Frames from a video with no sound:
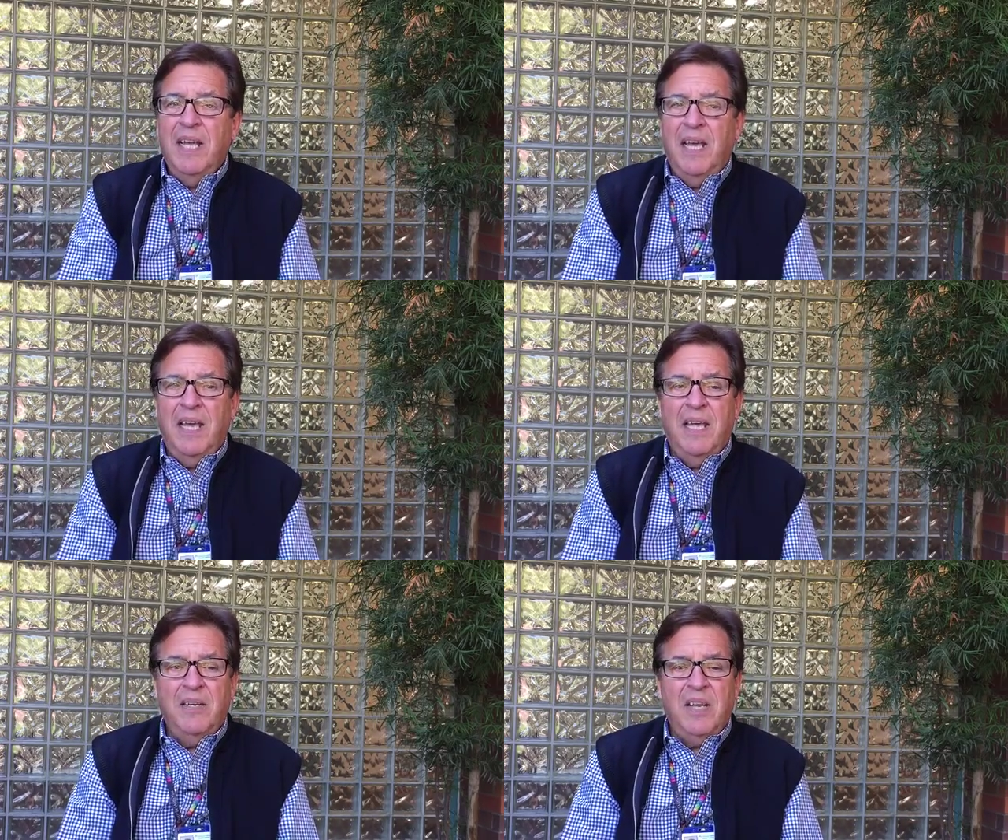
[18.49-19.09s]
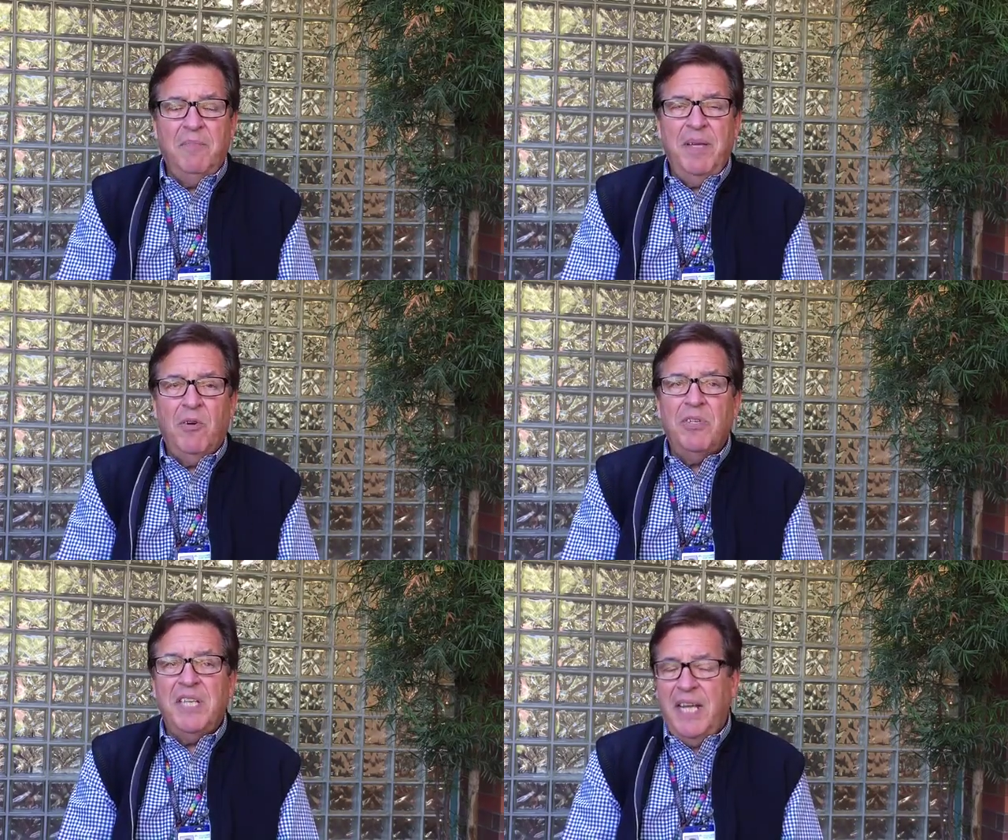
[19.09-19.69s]
and I've been
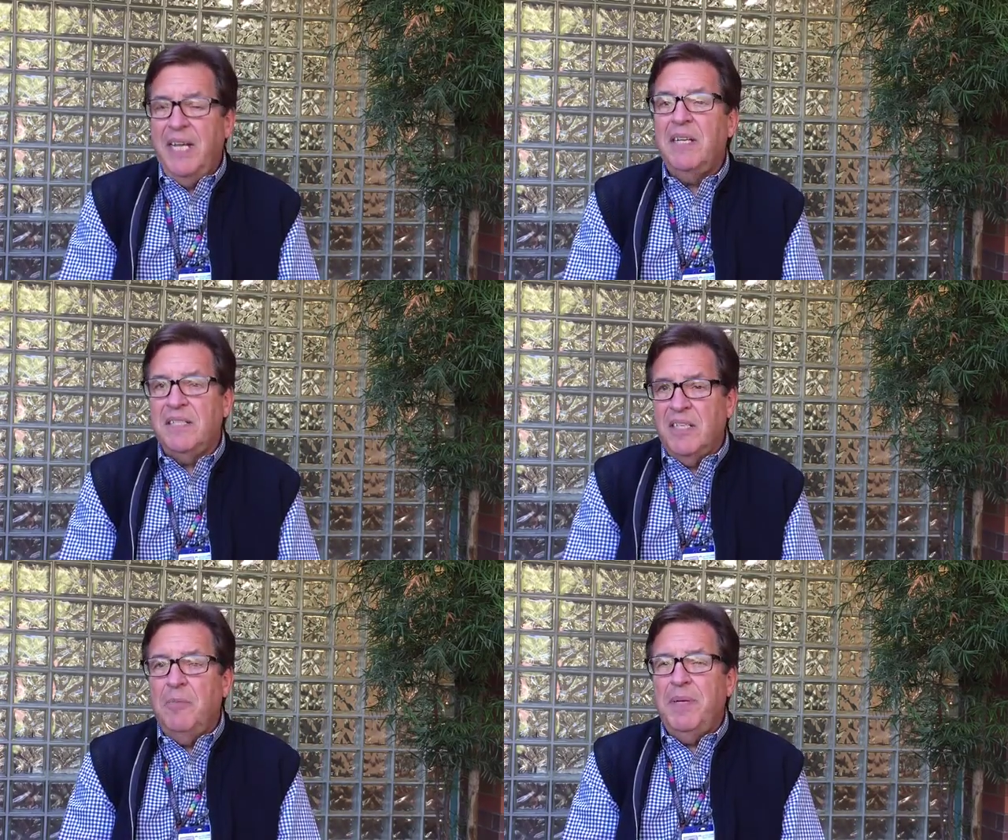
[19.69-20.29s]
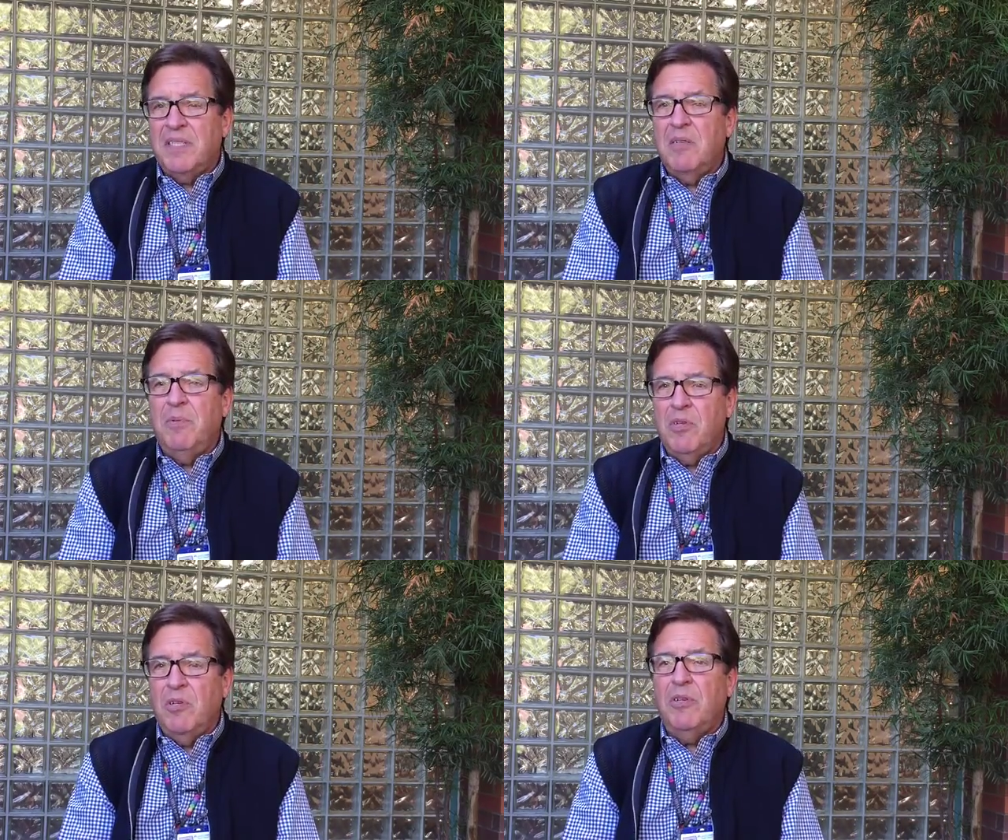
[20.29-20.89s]
ordained as an
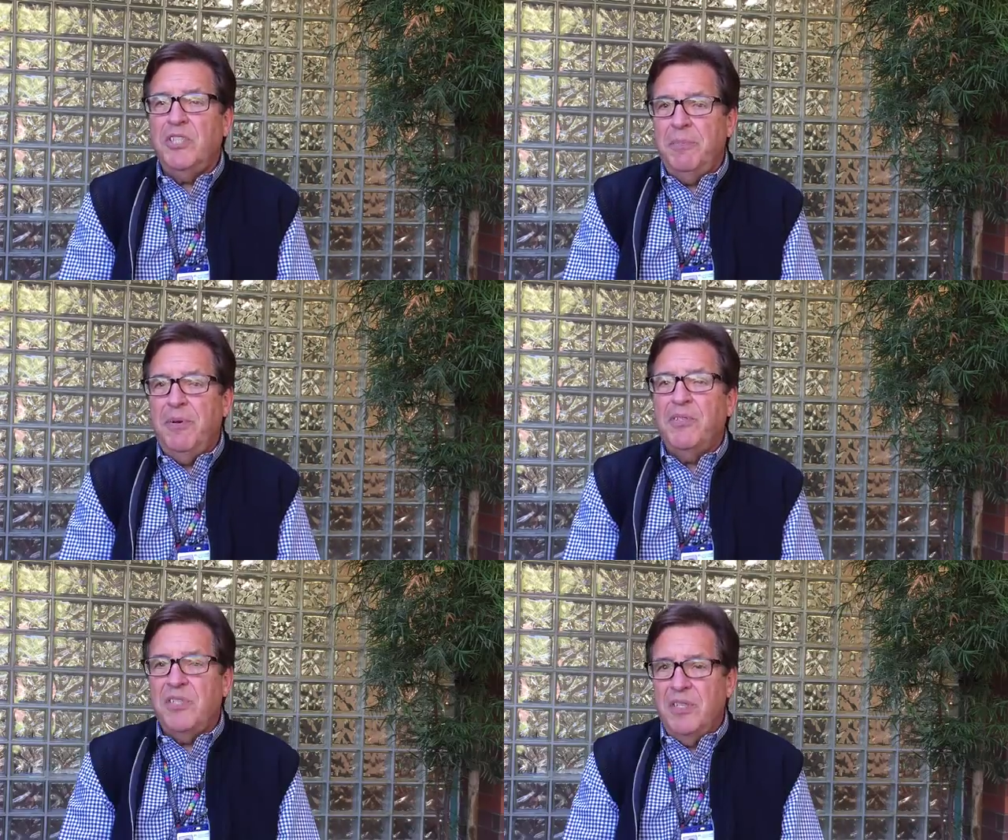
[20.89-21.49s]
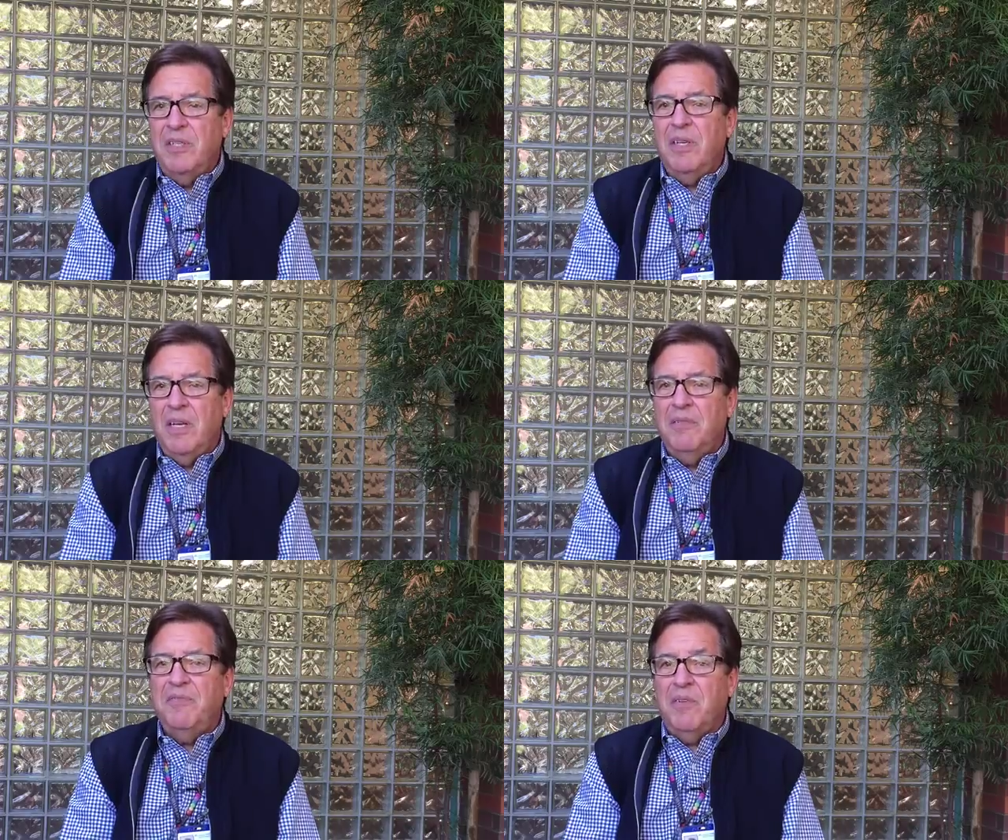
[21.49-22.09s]
Episcopal clergy person
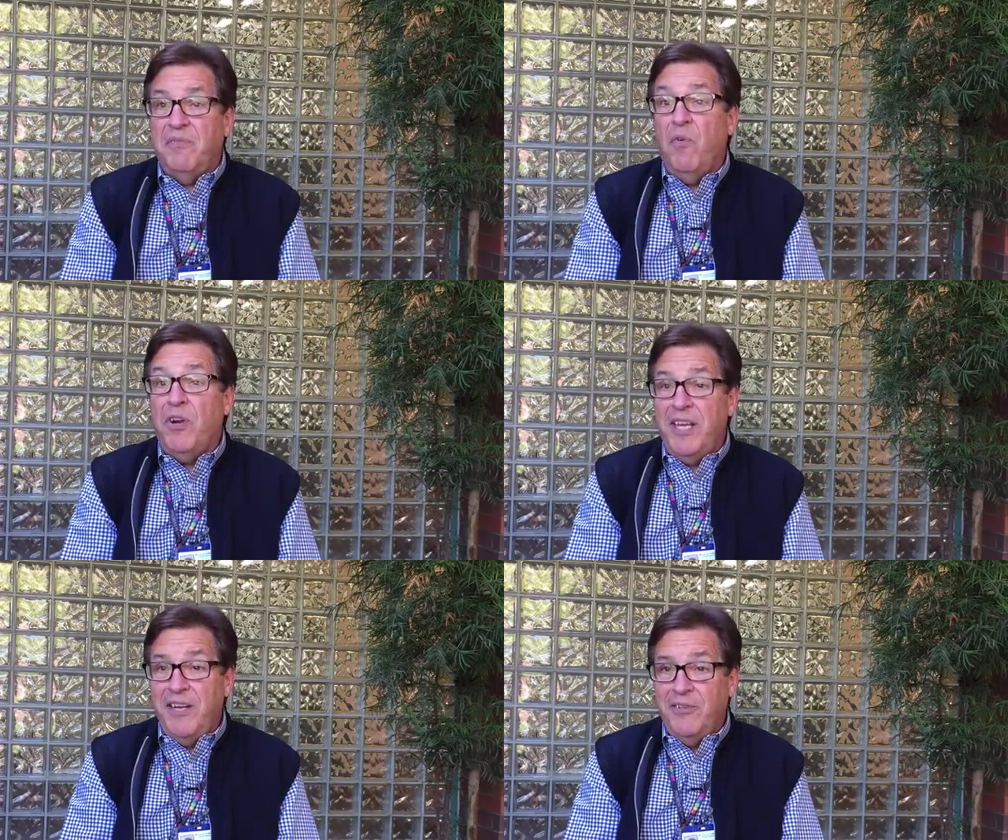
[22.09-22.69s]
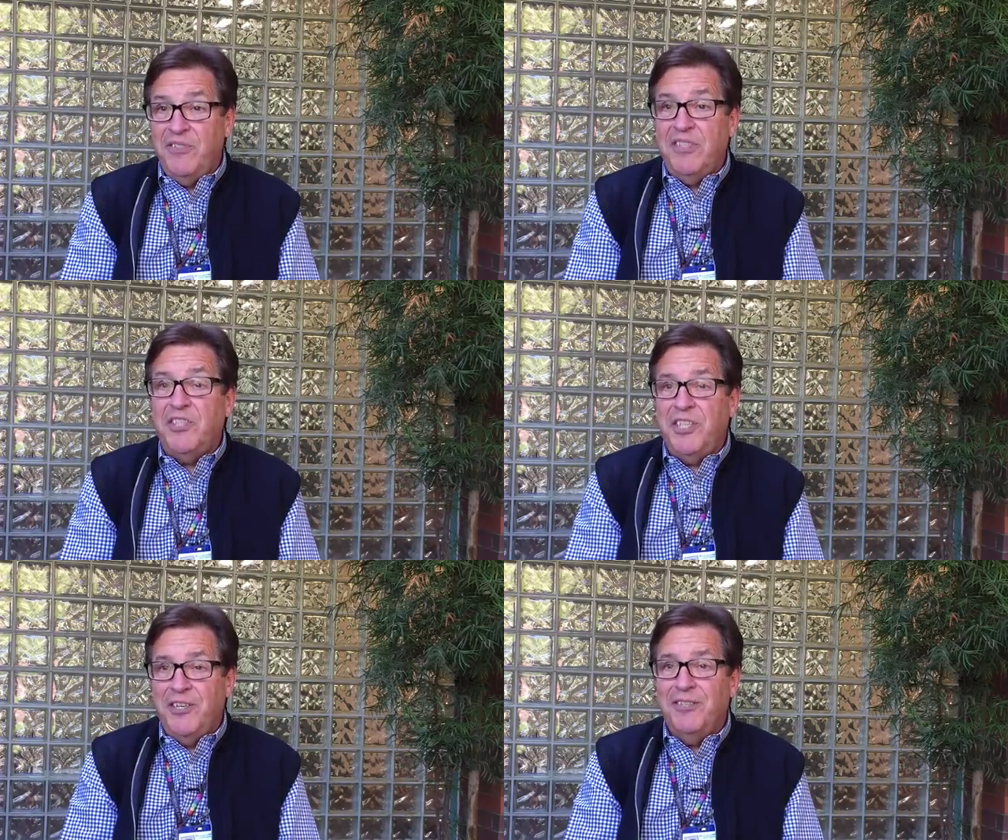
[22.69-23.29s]
for 40 years
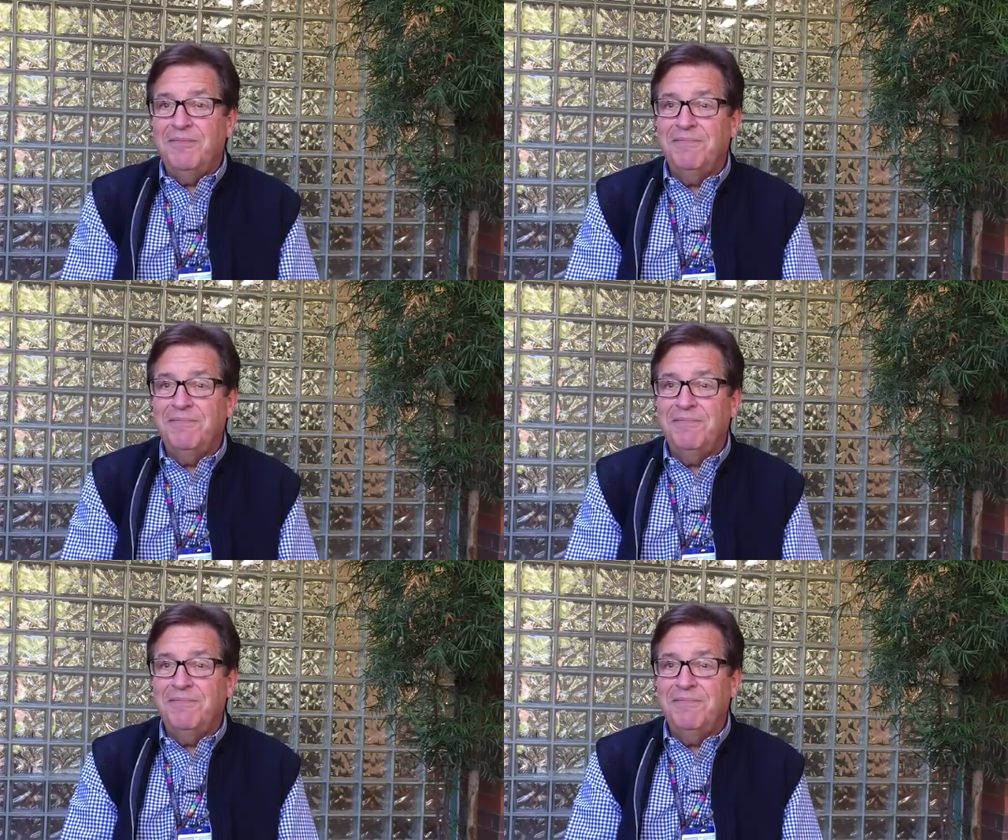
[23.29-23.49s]
this year.